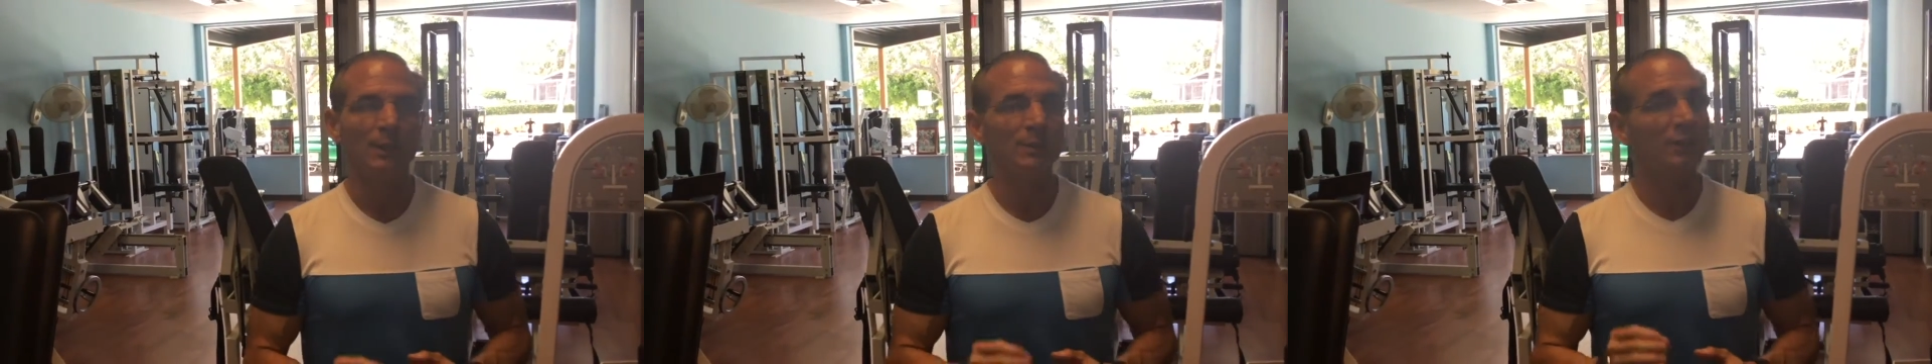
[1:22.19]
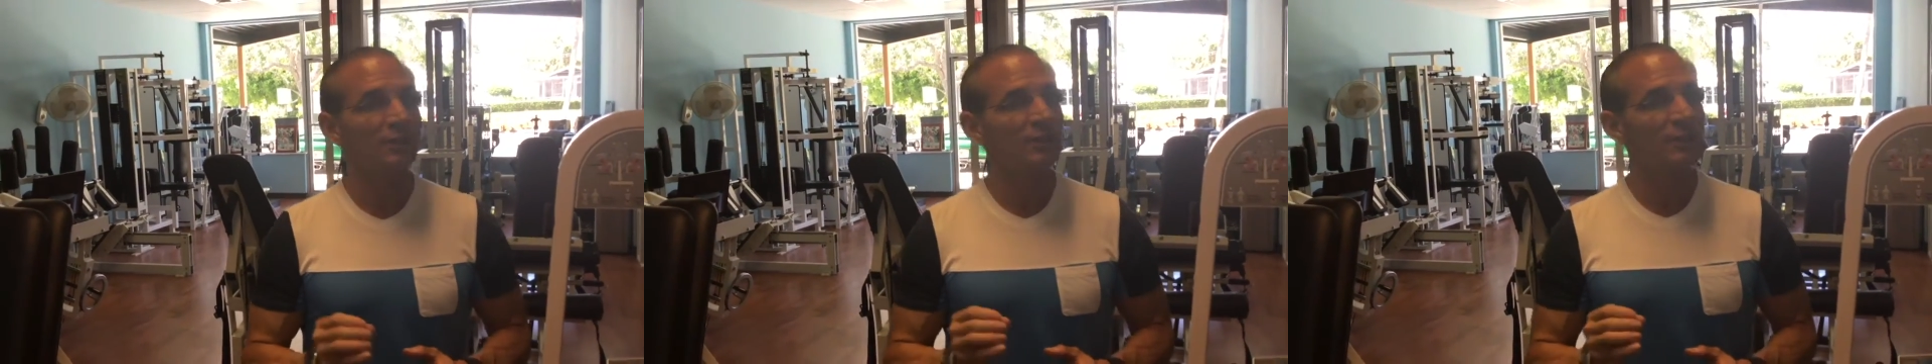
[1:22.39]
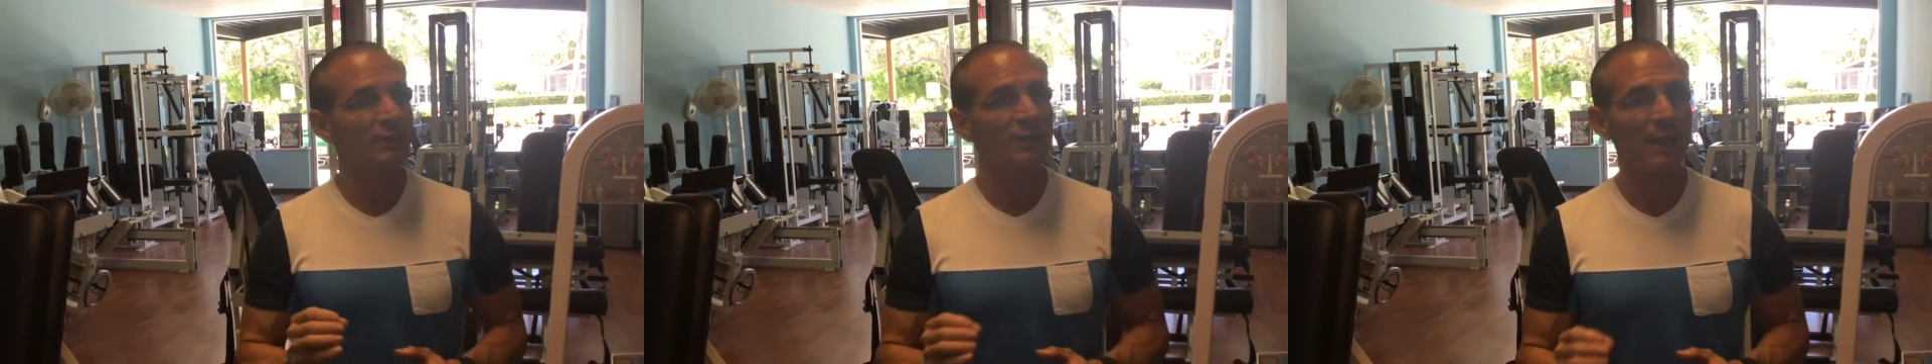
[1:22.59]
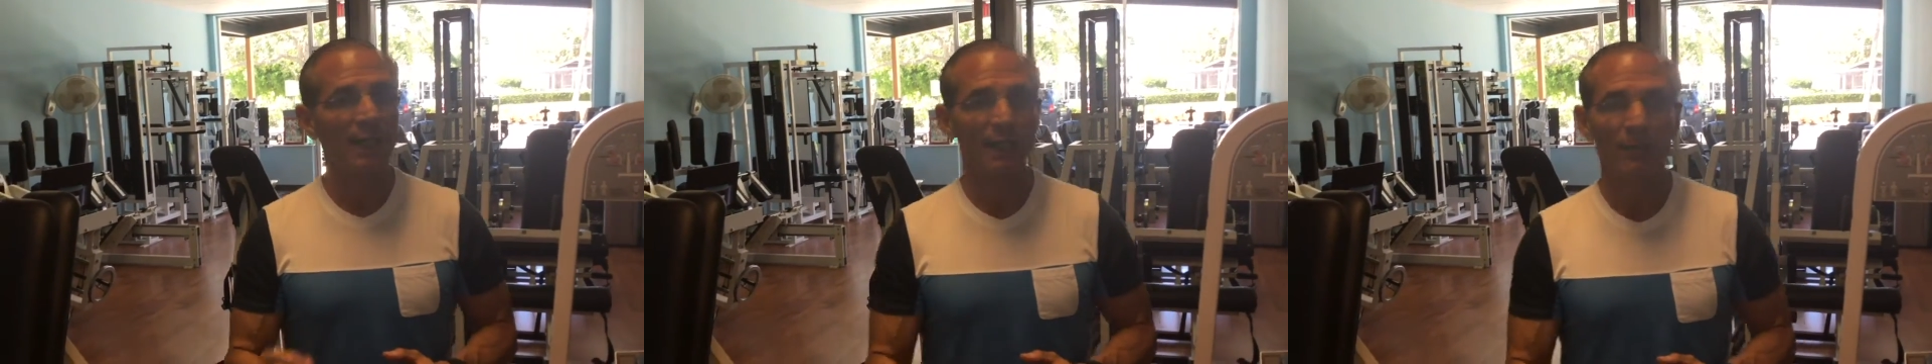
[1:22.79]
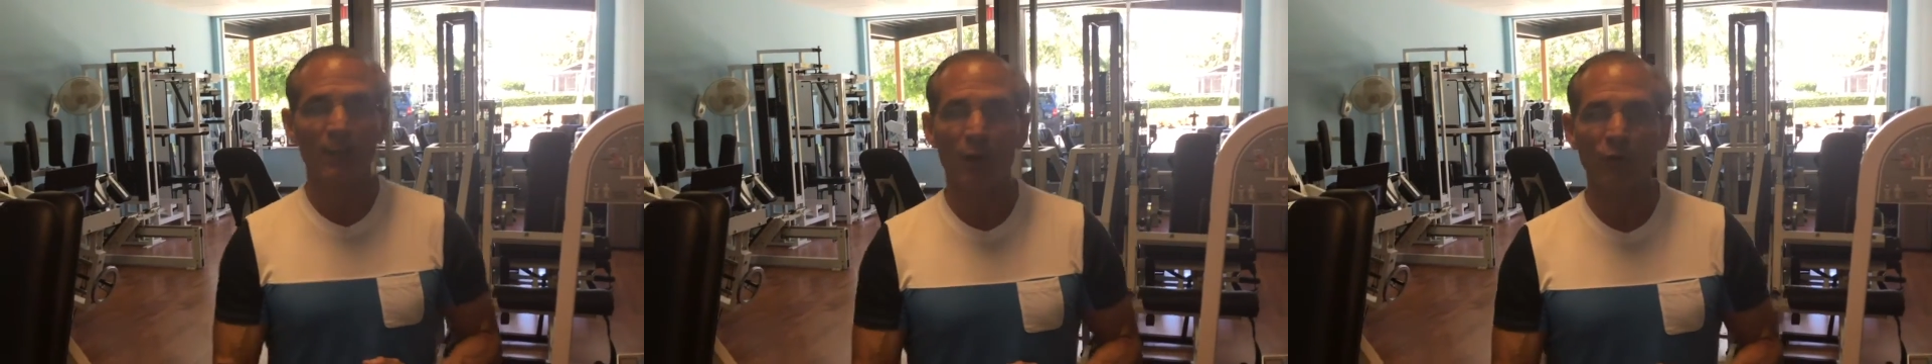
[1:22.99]
This is
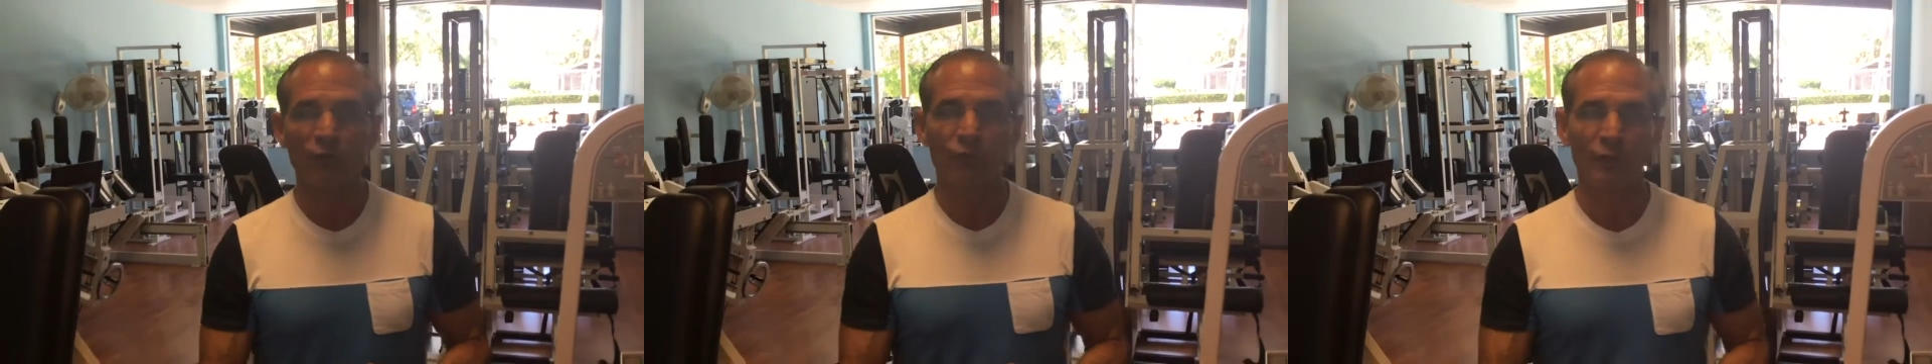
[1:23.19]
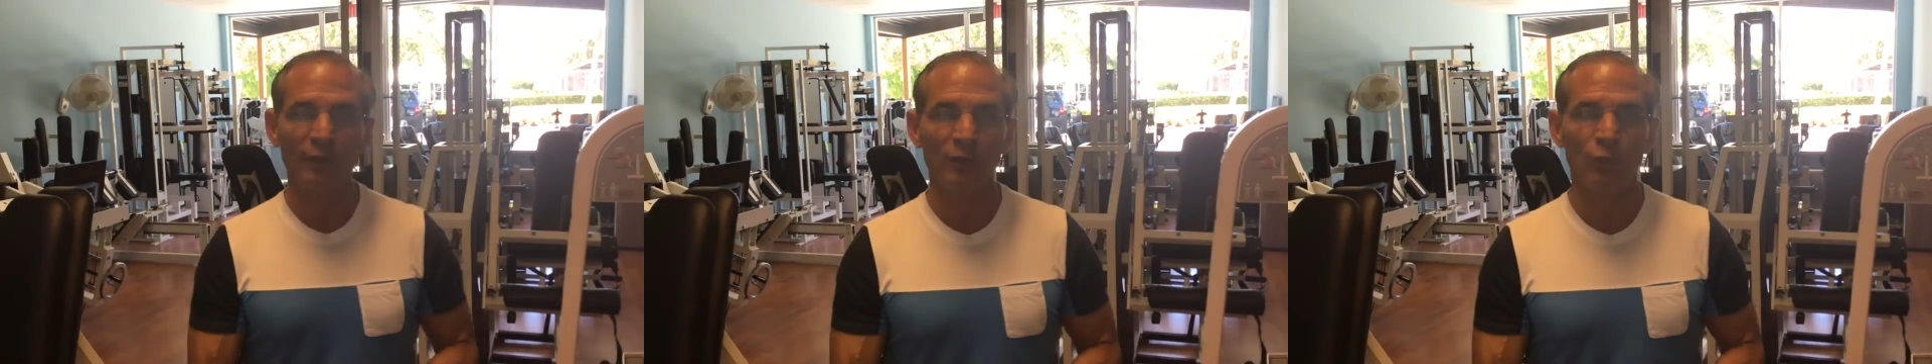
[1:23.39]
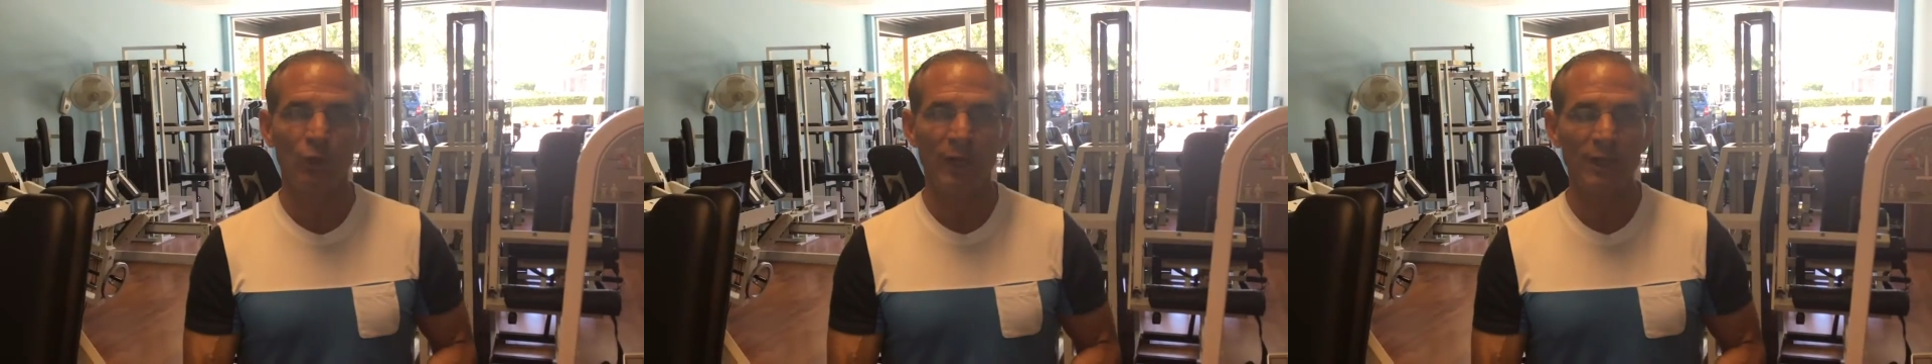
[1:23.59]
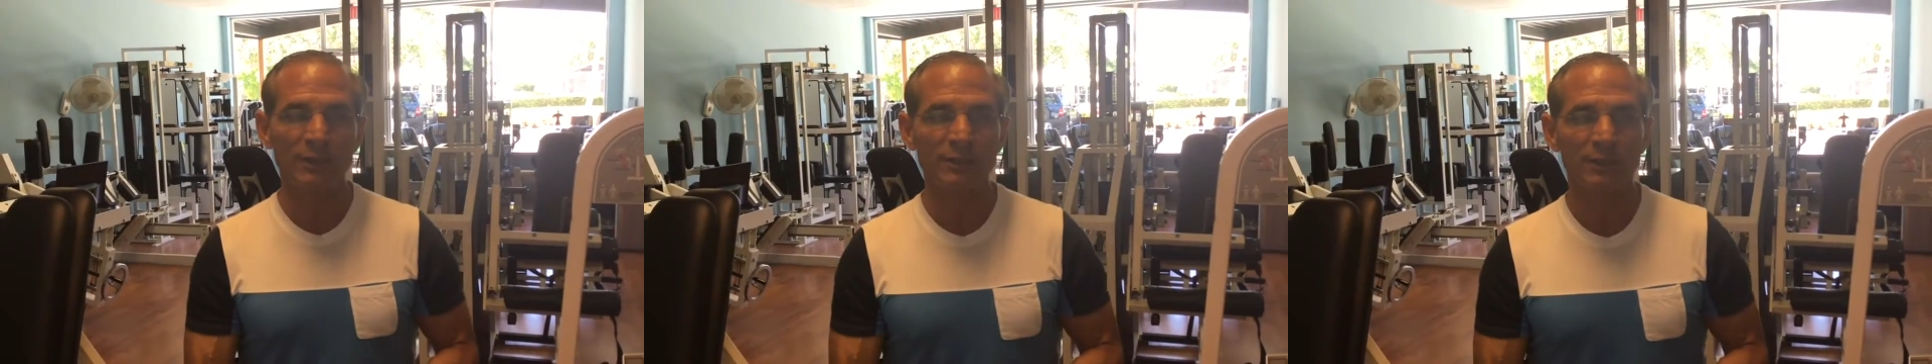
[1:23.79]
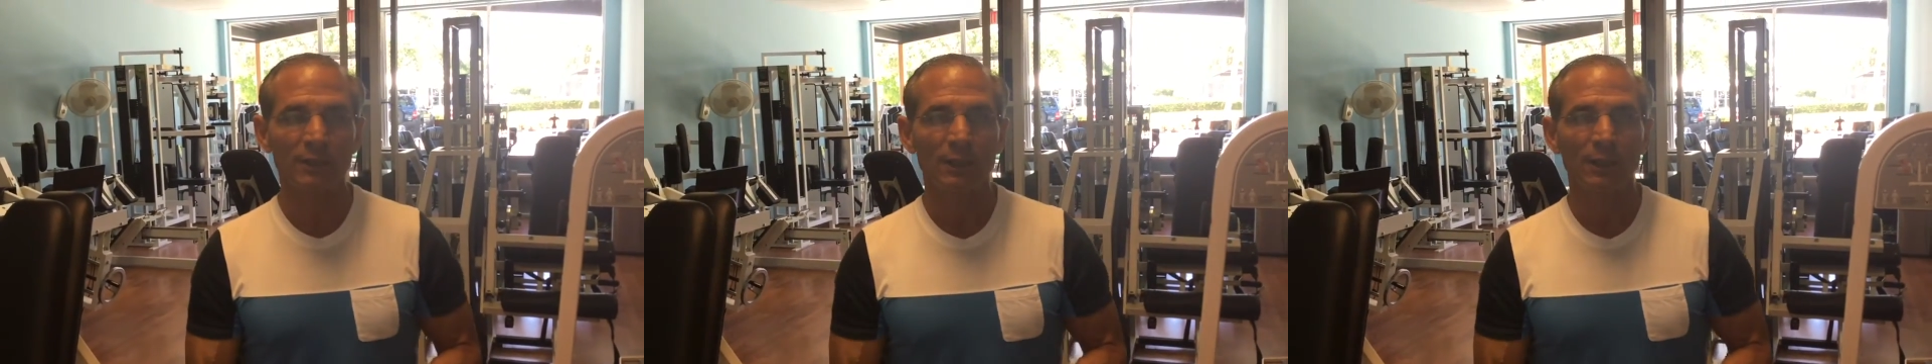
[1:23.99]
not about free
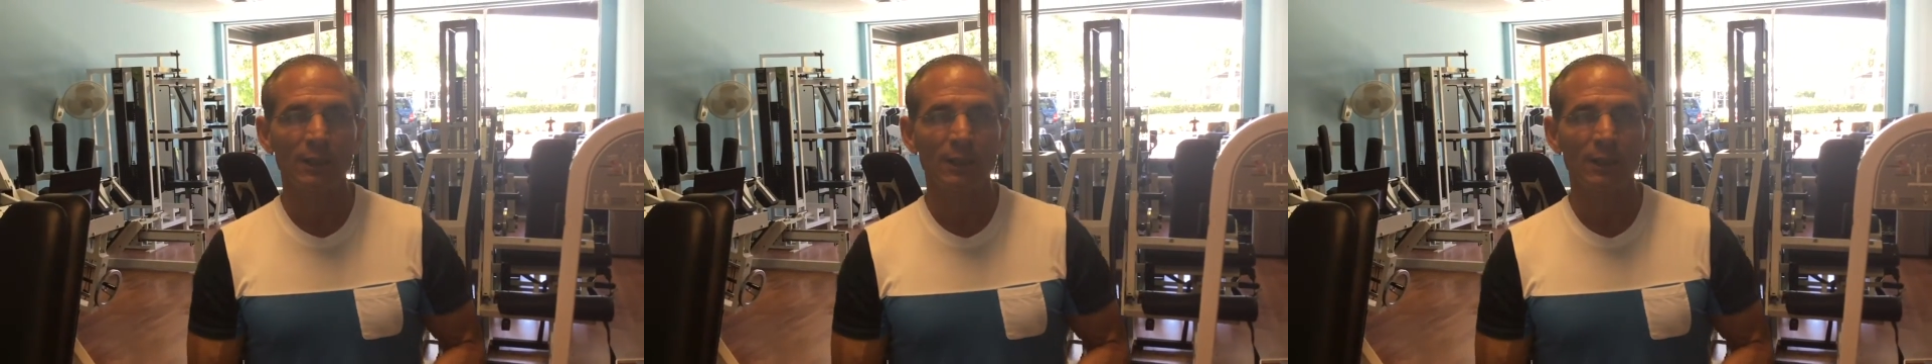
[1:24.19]
weights.